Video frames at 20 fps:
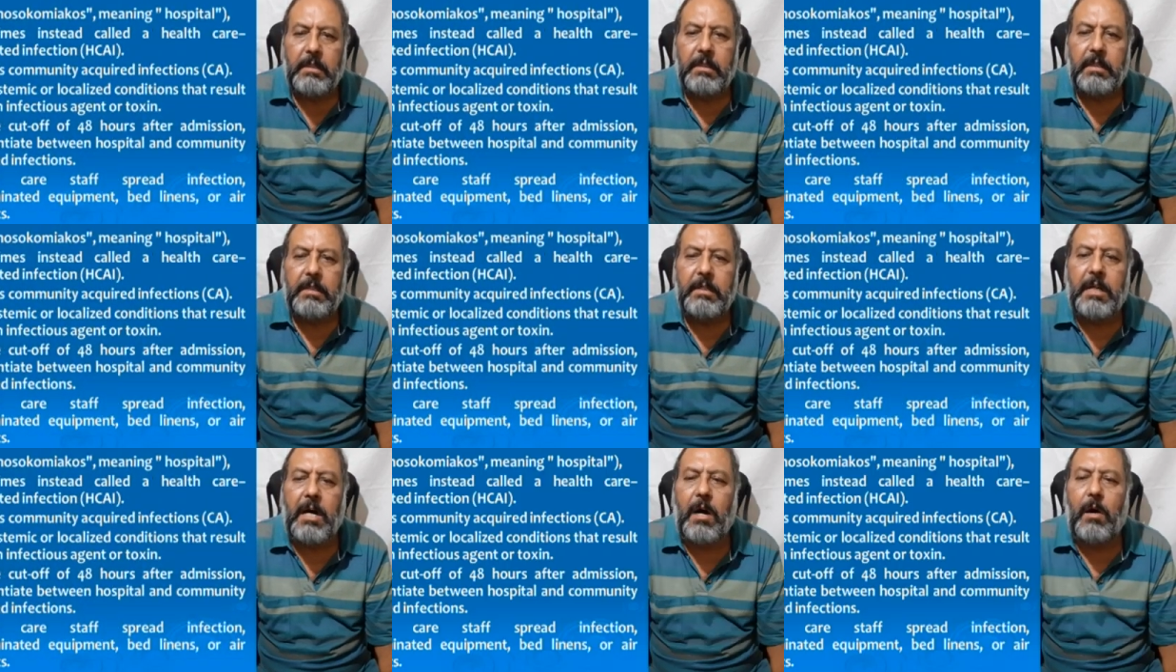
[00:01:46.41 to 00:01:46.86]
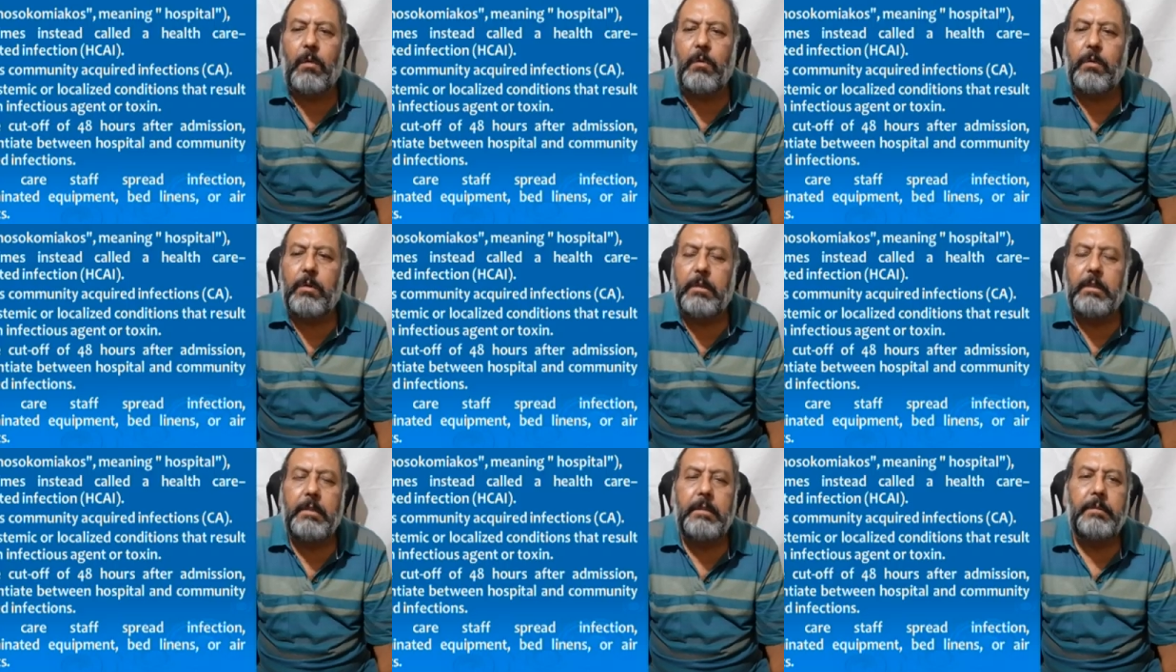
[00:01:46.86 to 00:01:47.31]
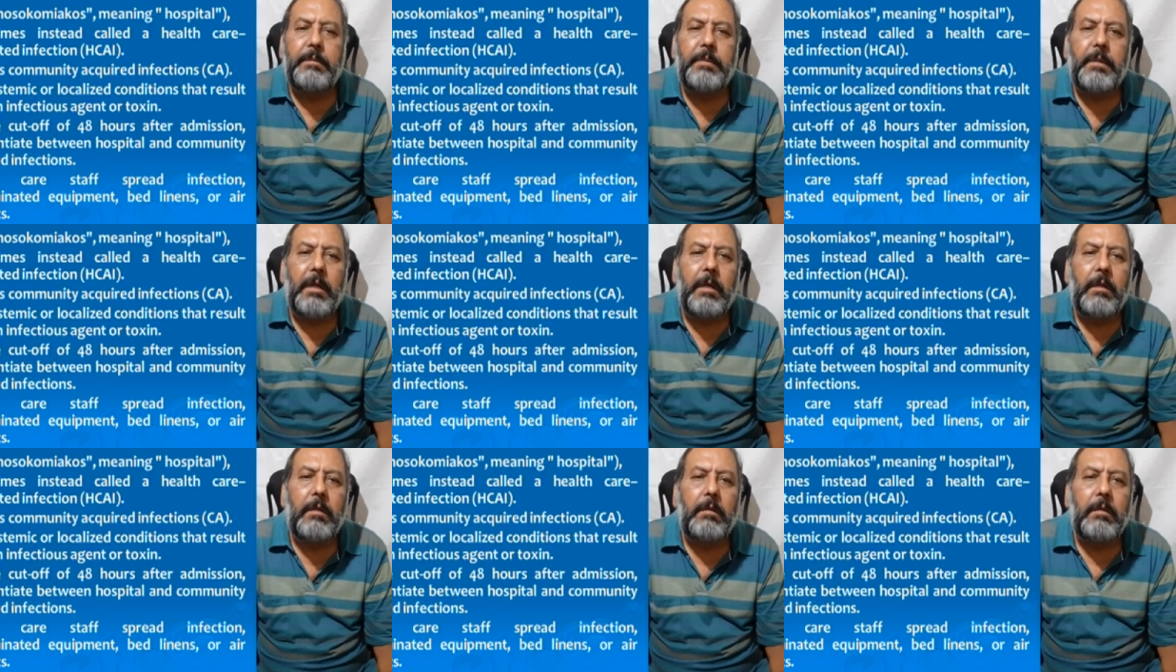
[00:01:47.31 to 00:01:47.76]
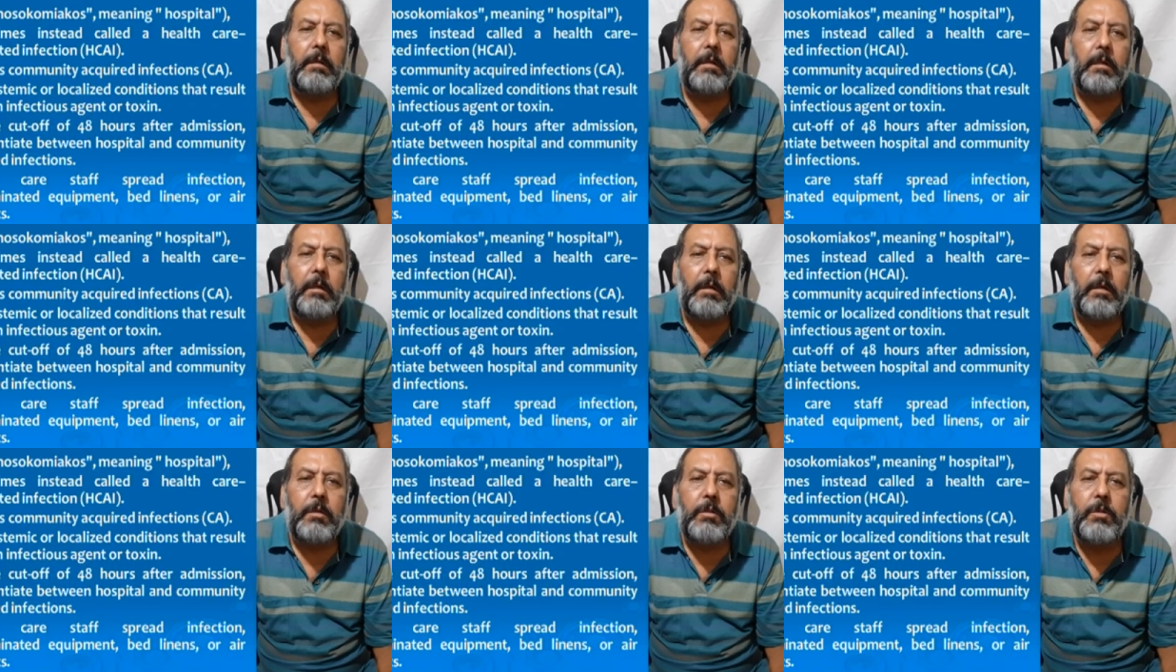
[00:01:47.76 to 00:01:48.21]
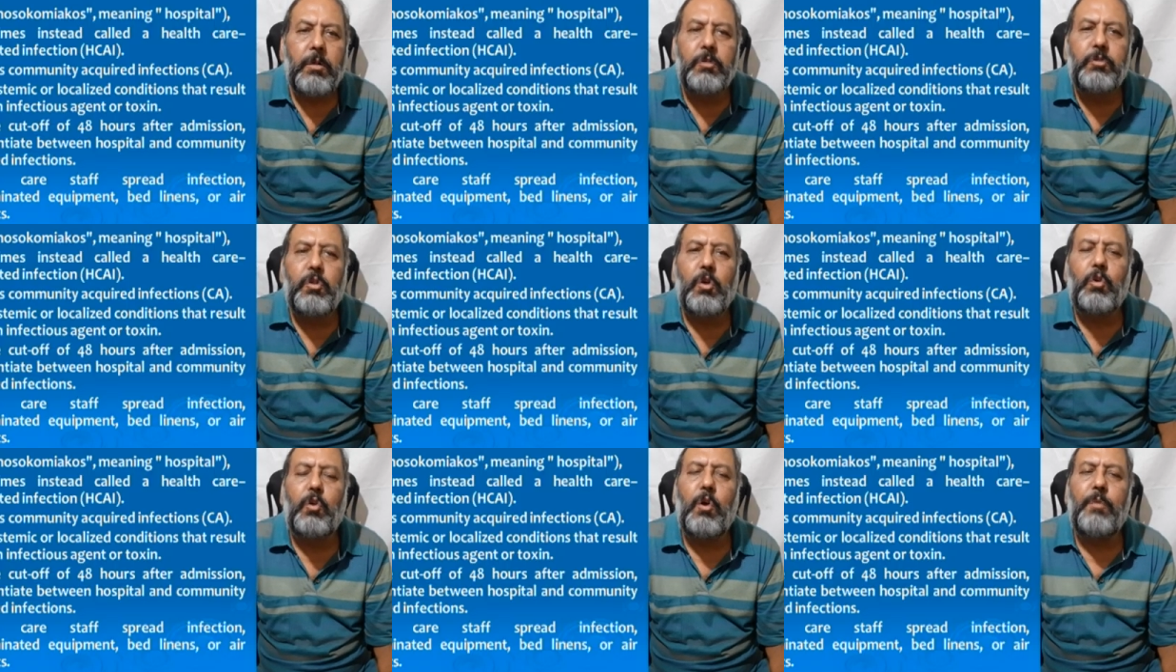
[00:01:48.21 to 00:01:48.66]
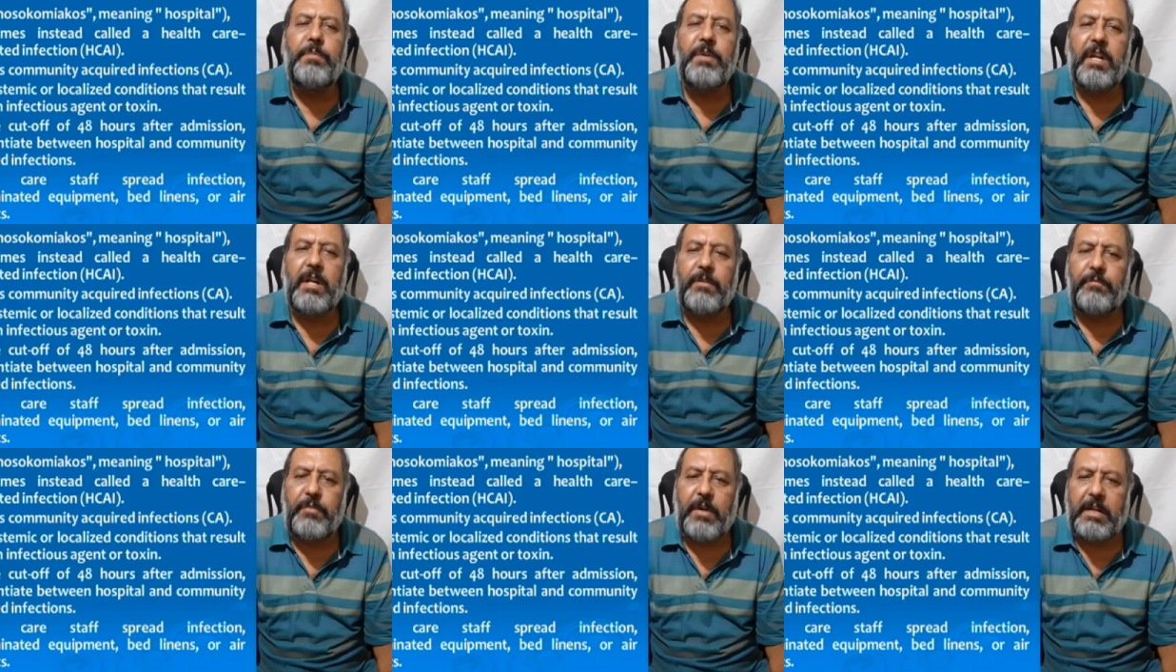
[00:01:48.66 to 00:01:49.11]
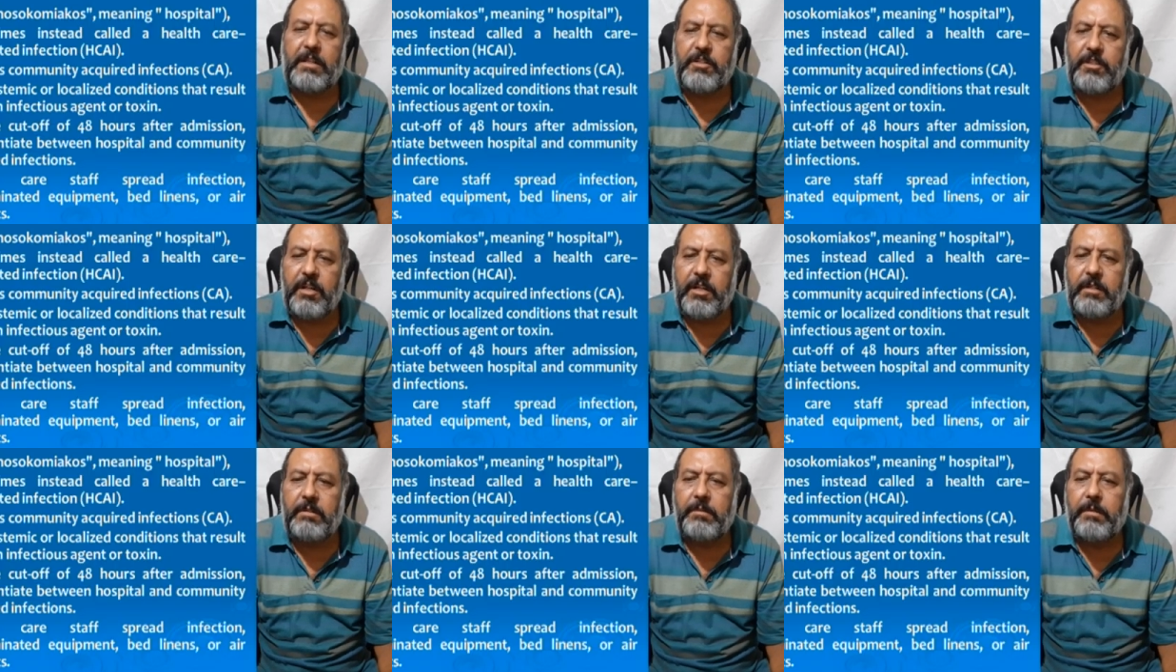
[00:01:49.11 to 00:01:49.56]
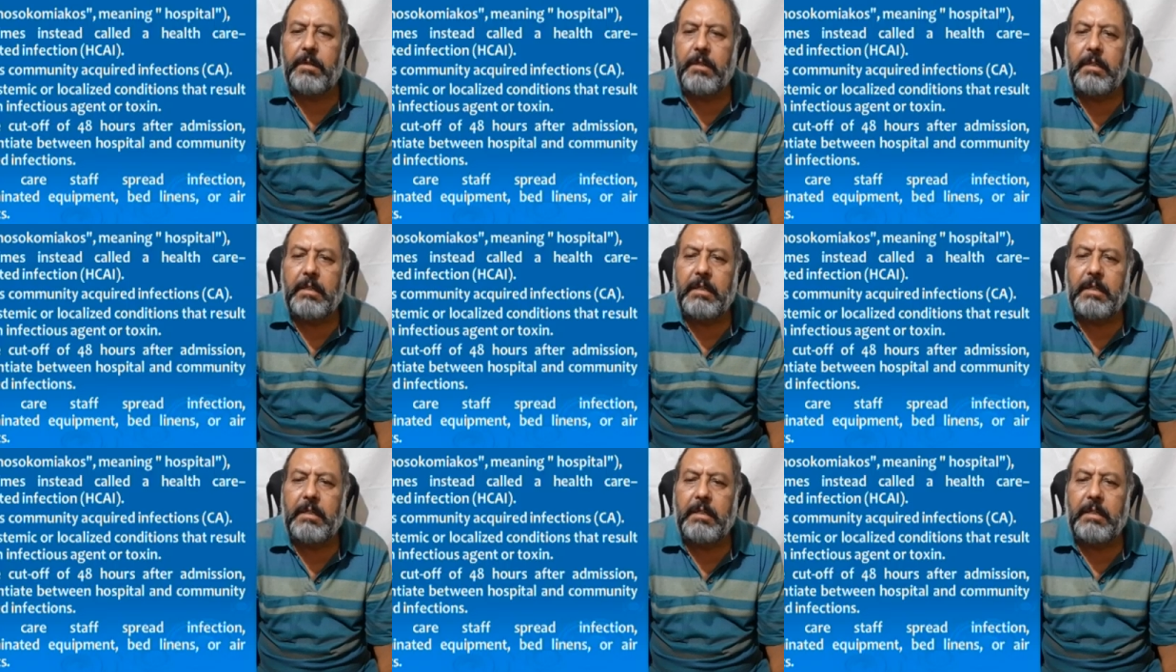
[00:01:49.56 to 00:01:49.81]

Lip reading: Now, nosocomial infection,